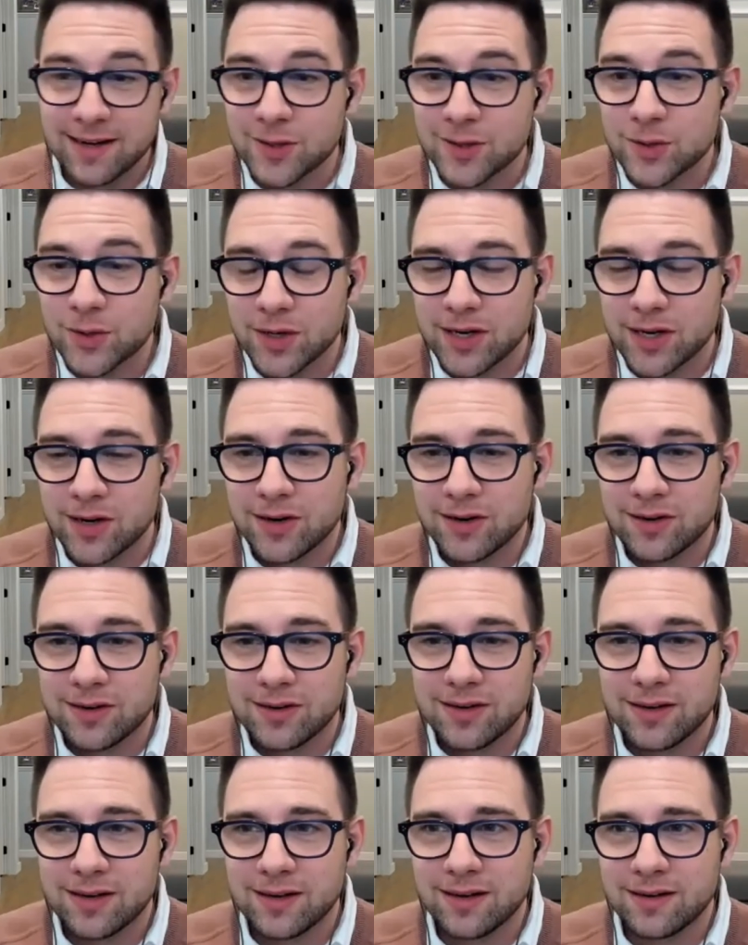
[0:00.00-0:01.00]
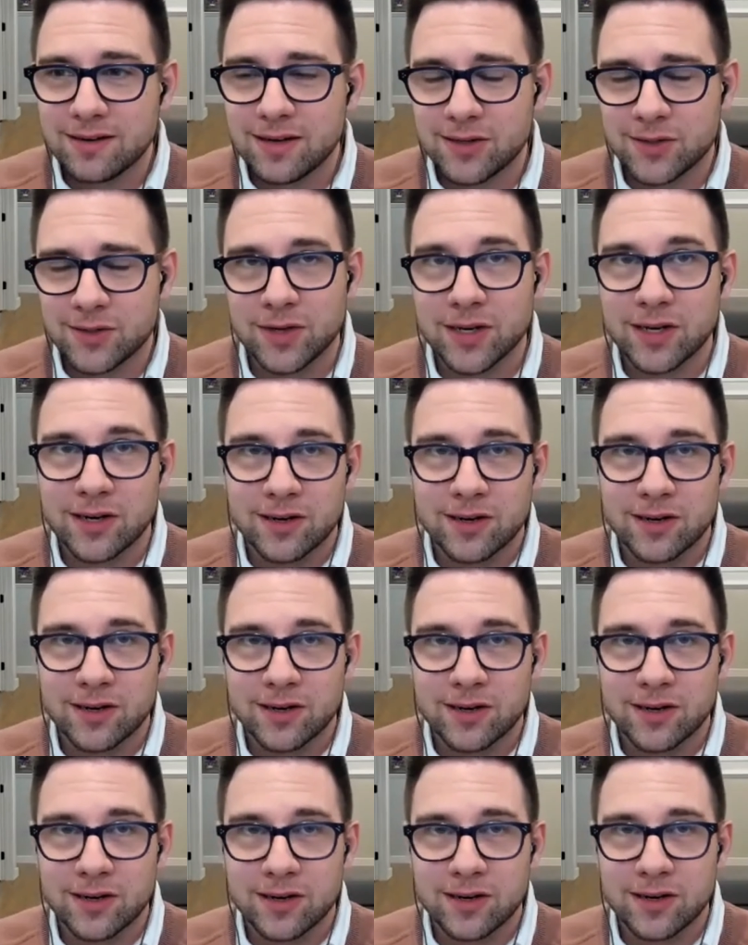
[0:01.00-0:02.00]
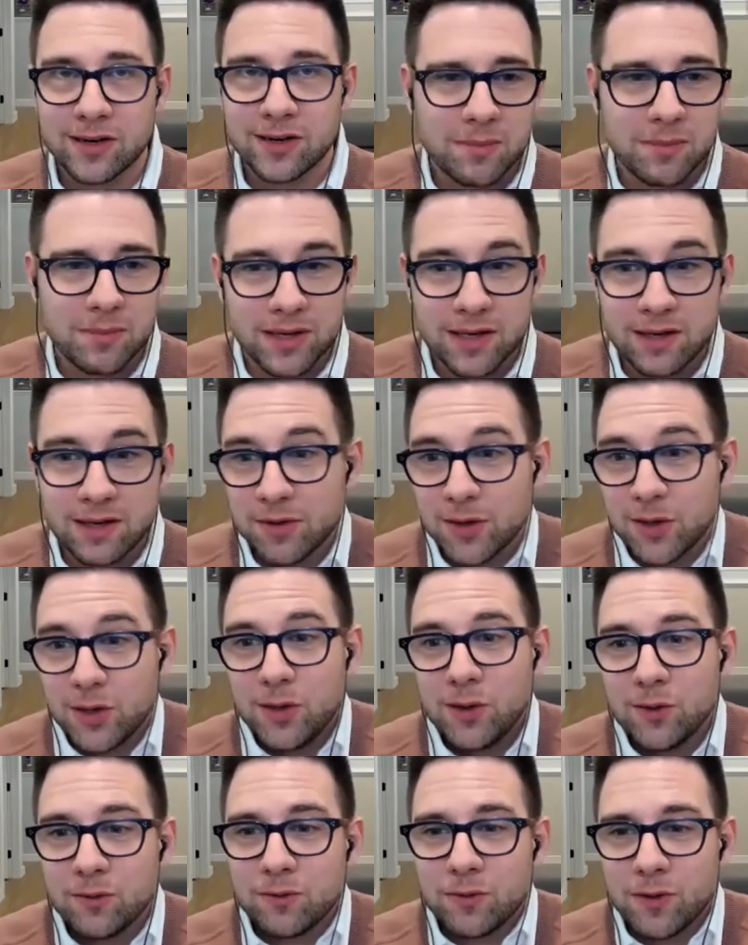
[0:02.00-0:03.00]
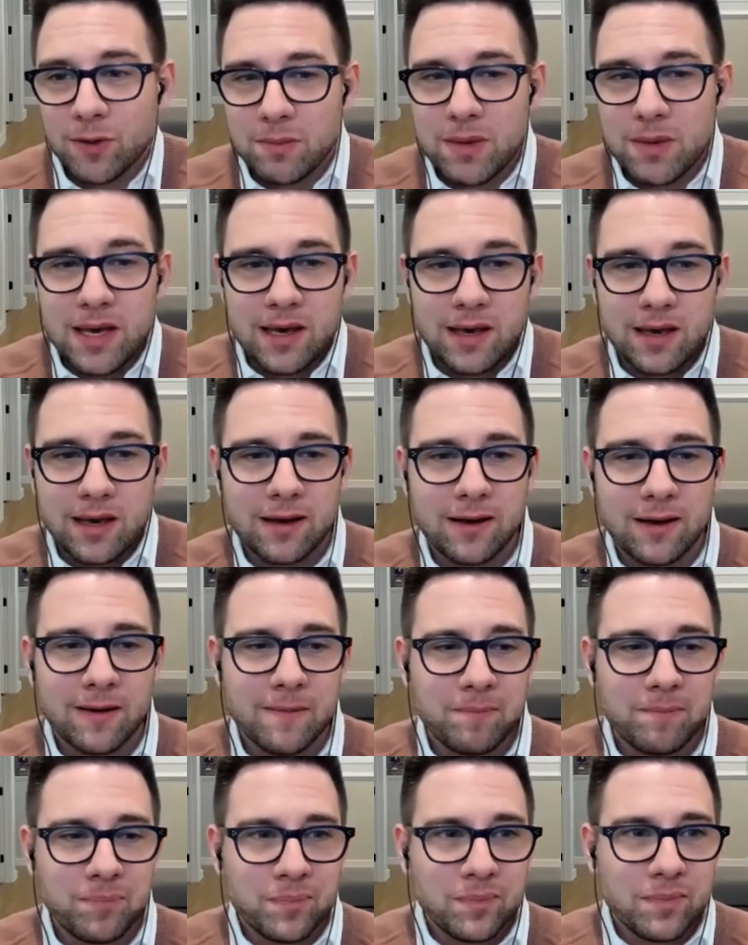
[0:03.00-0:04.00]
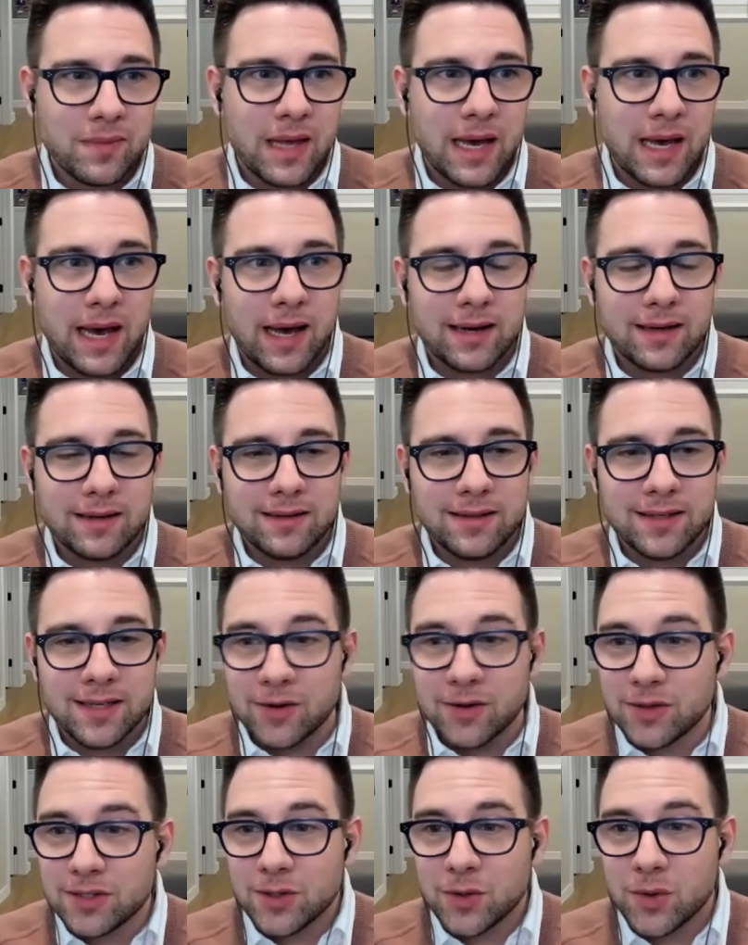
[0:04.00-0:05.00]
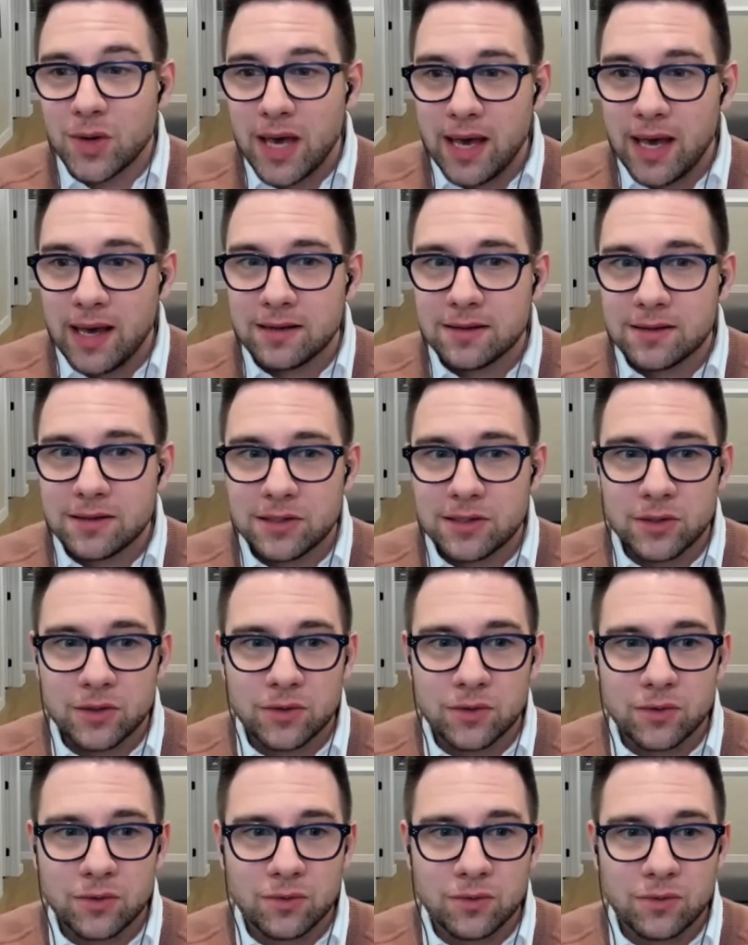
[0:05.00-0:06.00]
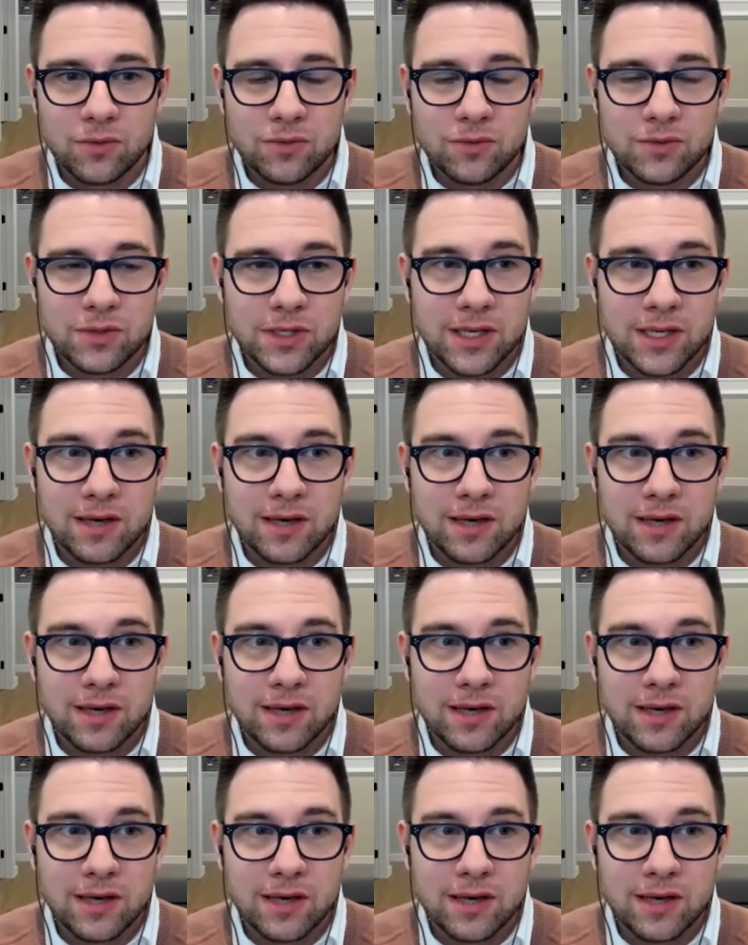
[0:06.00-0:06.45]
of triggered, uh, not triggered in a bad way, but even cued for me that, you know, it's okay to, to